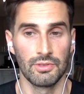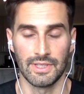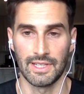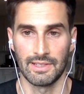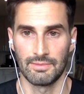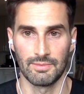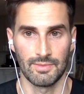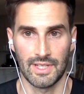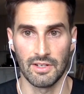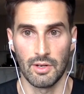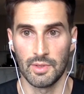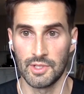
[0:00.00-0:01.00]
Like, it
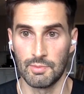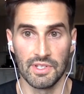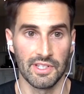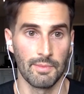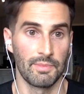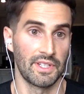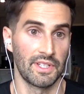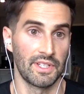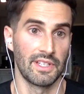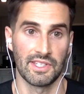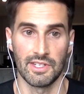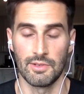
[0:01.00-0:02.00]
can always be something like
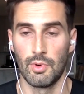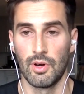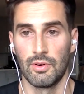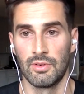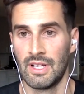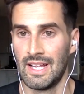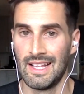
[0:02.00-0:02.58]
SIBO,